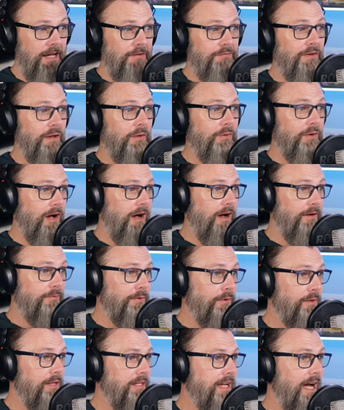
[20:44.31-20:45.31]
I felt
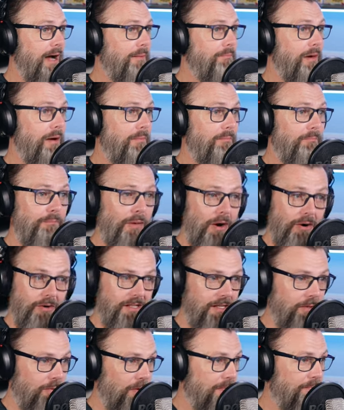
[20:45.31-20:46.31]
awful and got
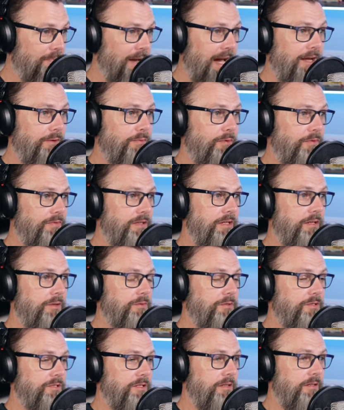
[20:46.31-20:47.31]
bombarded with bad
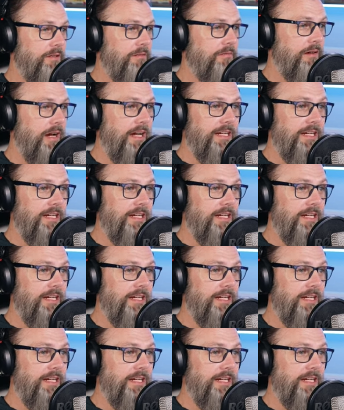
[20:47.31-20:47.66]
reviews.